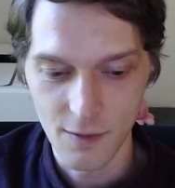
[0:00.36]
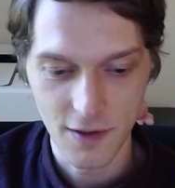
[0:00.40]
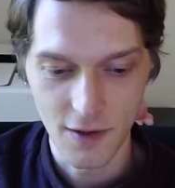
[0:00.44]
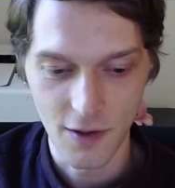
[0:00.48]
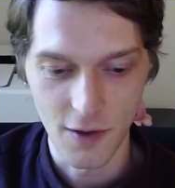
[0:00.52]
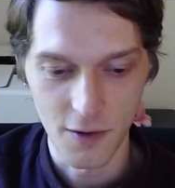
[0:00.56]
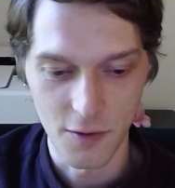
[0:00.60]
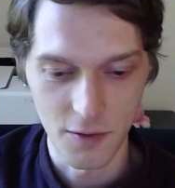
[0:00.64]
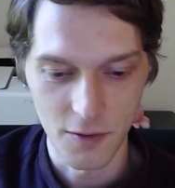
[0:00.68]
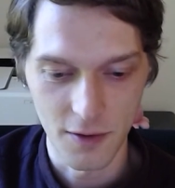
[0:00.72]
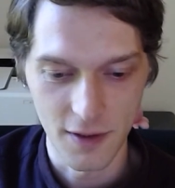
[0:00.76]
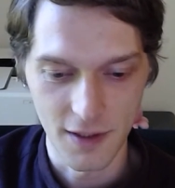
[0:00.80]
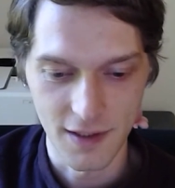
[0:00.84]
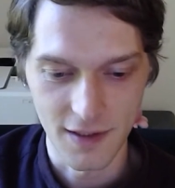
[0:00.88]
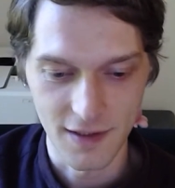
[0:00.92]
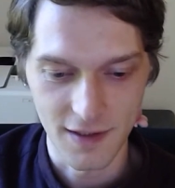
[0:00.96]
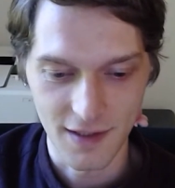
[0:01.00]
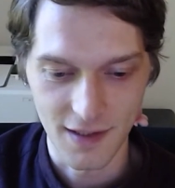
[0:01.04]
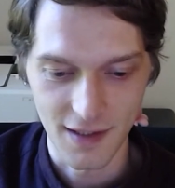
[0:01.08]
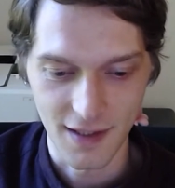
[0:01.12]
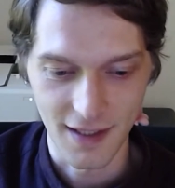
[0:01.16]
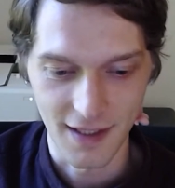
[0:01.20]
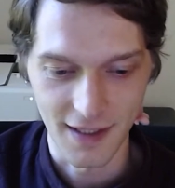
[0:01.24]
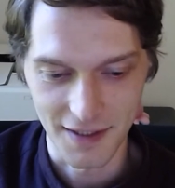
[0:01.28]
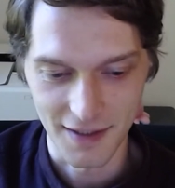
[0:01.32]
wasn't
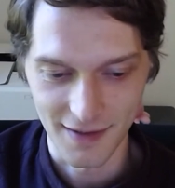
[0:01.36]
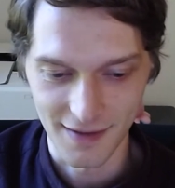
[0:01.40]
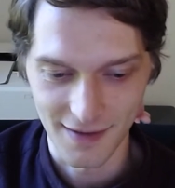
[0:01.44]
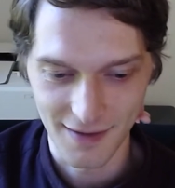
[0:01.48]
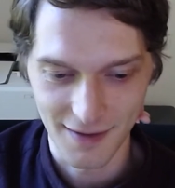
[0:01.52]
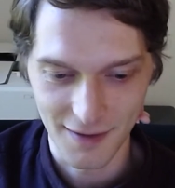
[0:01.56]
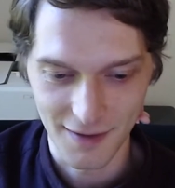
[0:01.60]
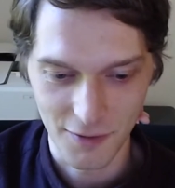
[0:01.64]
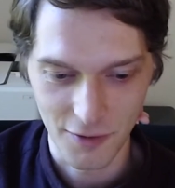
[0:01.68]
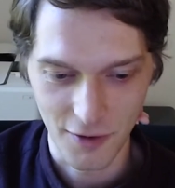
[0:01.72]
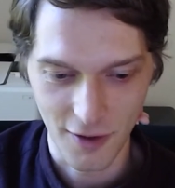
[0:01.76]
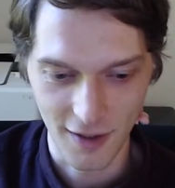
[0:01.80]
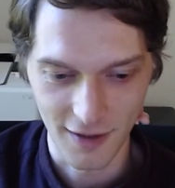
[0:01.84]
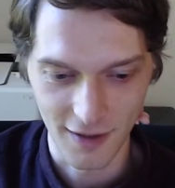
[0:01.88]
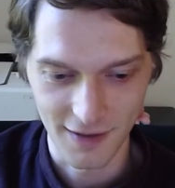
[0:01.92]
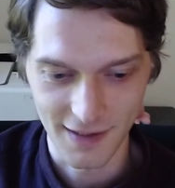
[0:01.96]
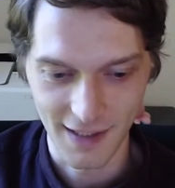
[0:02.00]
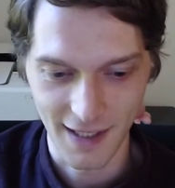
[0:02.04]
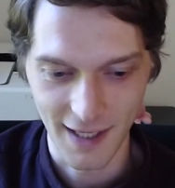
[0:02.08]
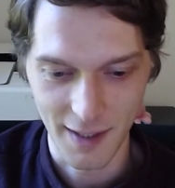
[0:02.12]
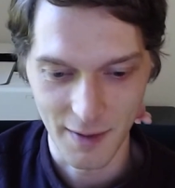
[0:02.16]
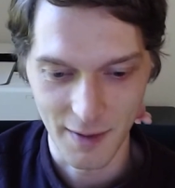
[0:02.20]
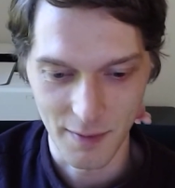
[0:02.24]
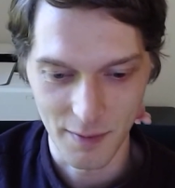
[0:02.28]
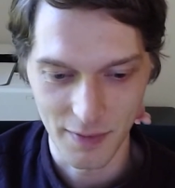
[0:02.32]
always a
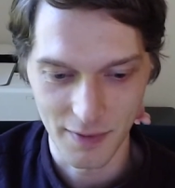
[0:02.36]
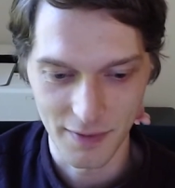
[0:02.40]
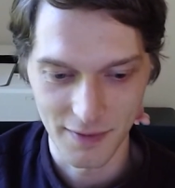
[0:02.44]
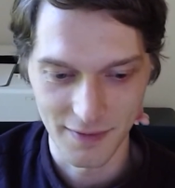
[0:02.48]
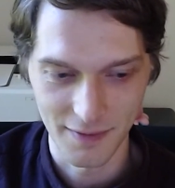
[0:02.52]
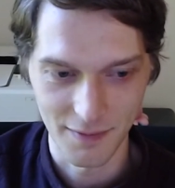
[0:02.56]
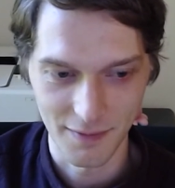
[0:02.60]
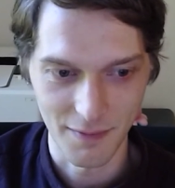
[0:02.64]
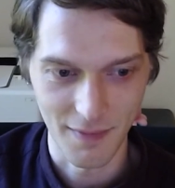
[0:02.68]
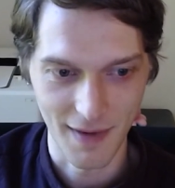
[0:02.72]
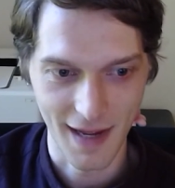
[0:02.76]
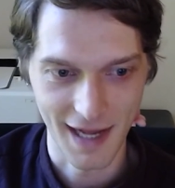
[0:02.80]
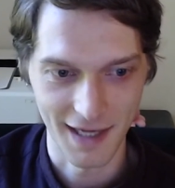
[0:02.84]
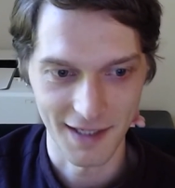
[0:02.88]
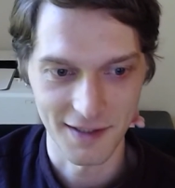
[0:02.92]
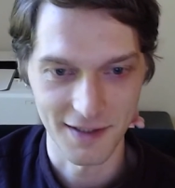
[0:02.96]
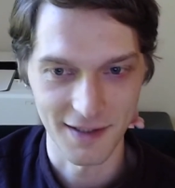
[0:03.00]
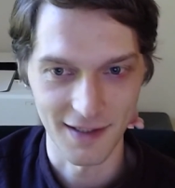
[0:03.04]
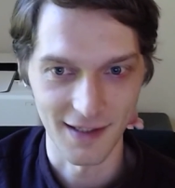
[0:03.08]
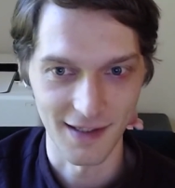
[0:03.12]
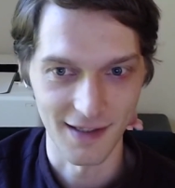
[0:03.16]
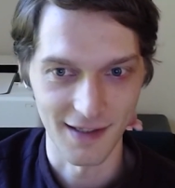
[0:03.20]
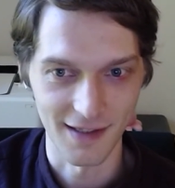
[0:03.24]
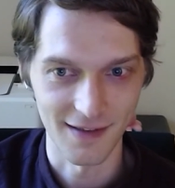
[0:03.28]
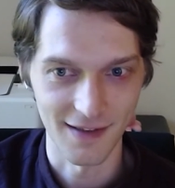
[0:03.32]
strong type
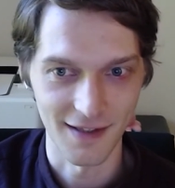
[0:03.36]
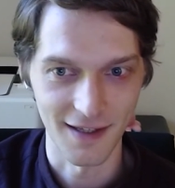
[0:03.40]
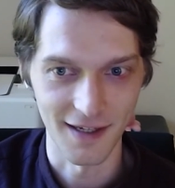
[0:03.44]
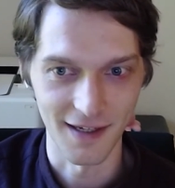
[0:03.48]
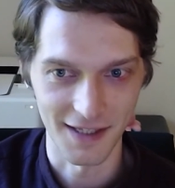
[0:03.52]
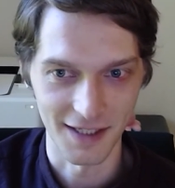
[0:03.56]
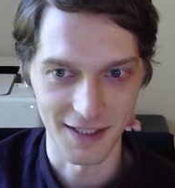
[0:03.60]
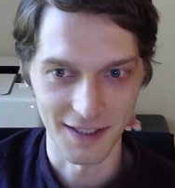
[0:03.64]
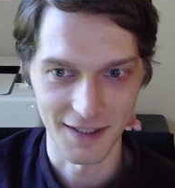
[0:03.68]
maxi guy.